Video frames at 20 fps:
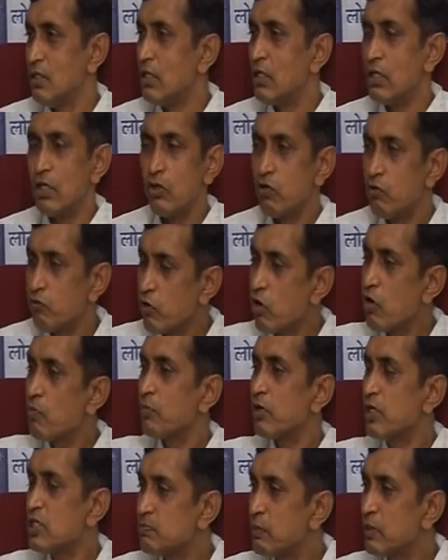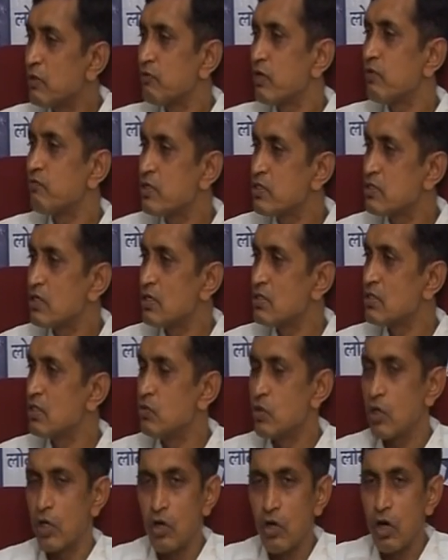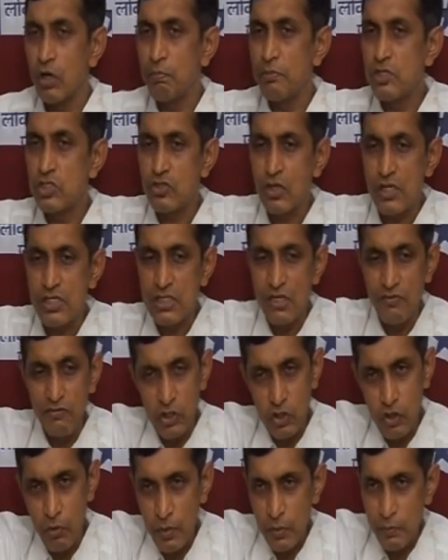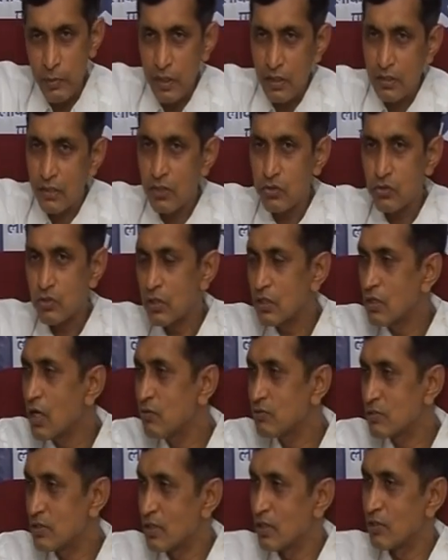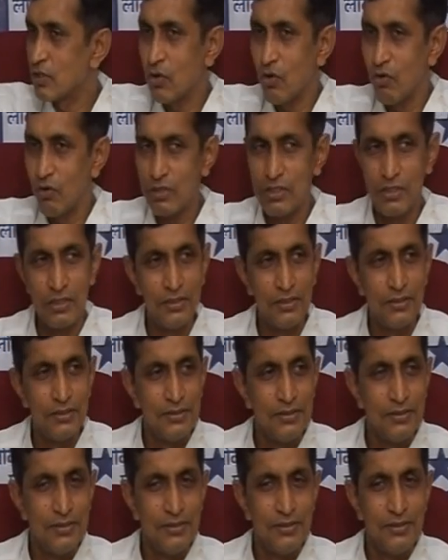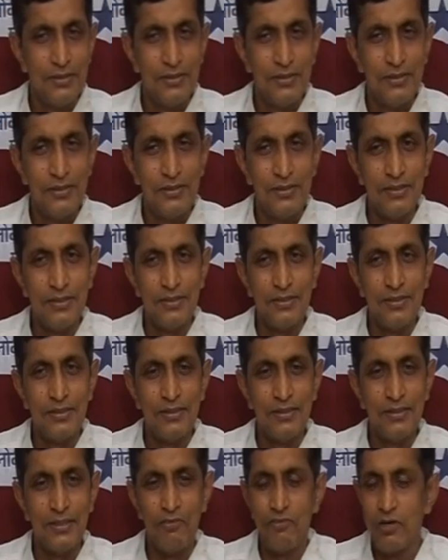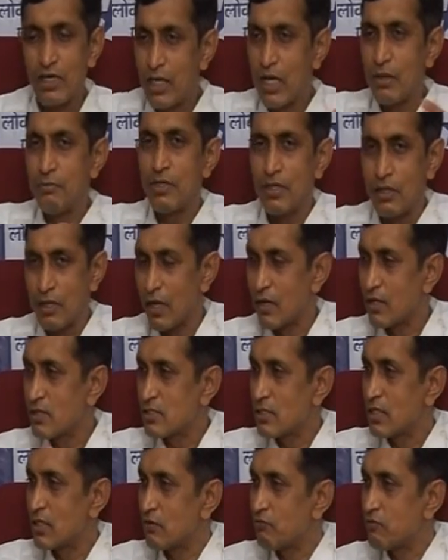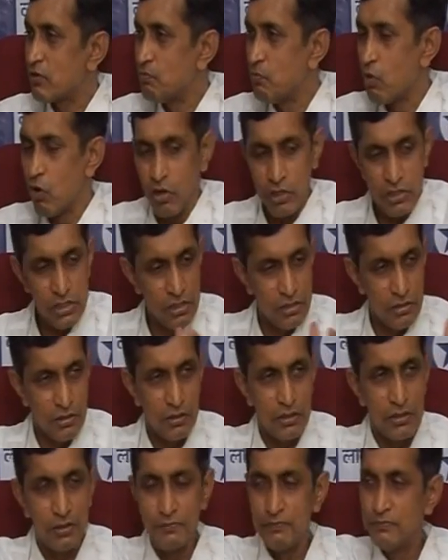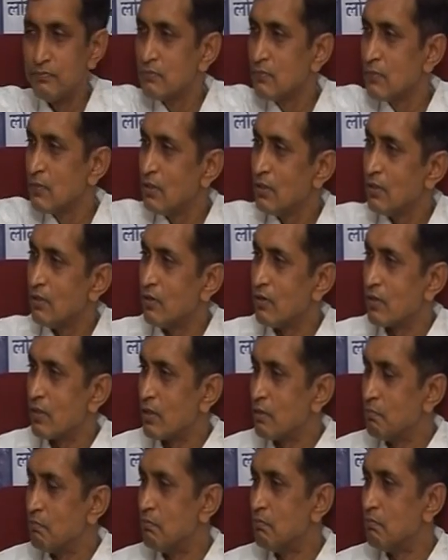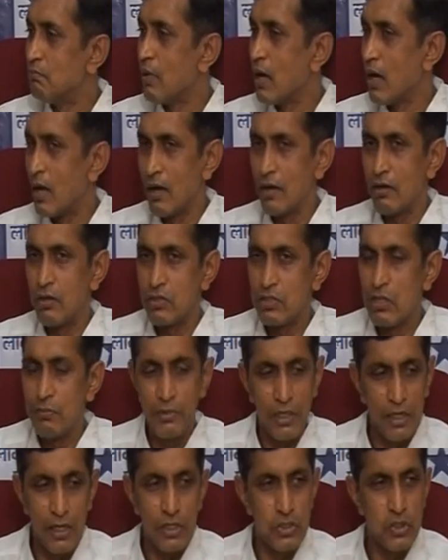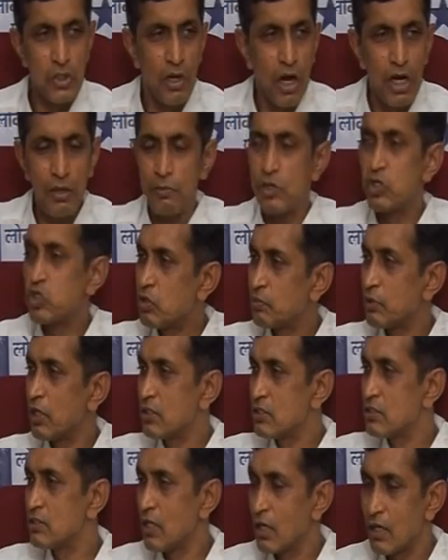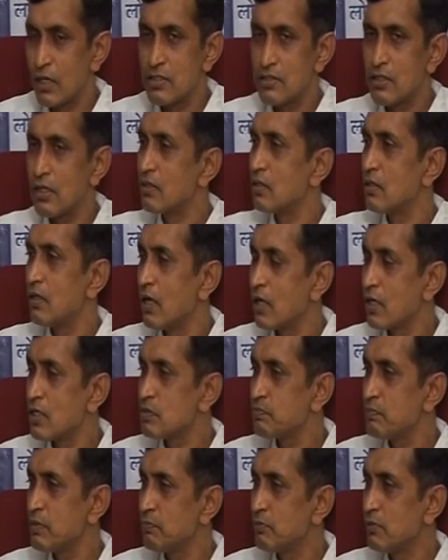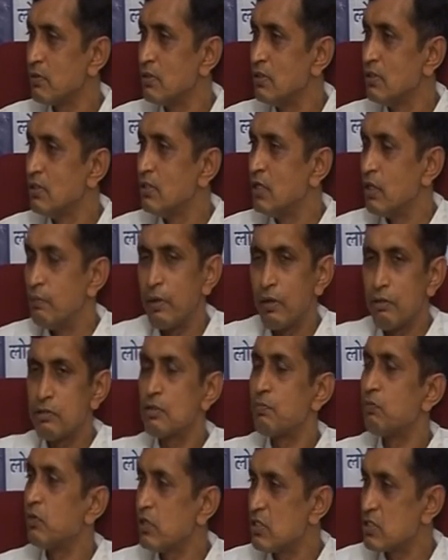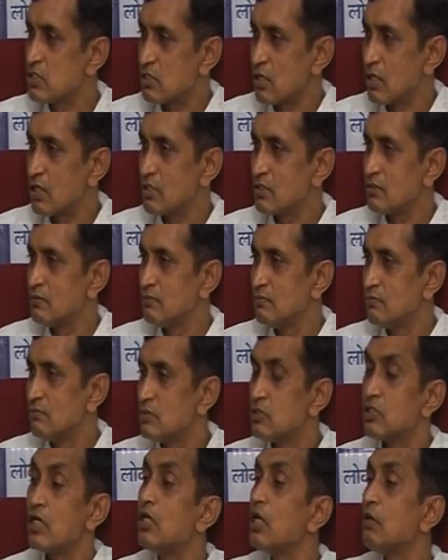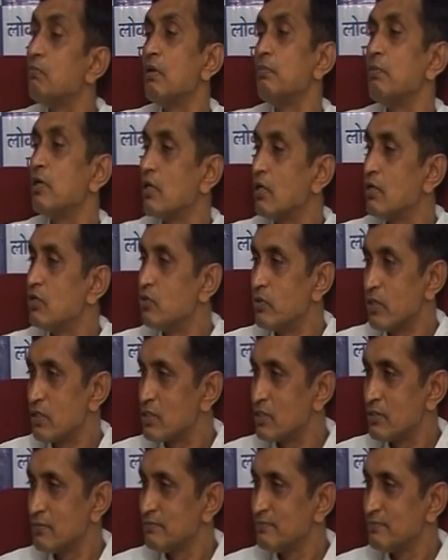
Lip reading: Even if you have a policeman for every citizen, you cannot mistrust every human being that you encounter on the road. Every time he carries a tiffin box or a bag or something else, you can't presume that he is arrest and harass people. It becomes a police state. China maybe can do it.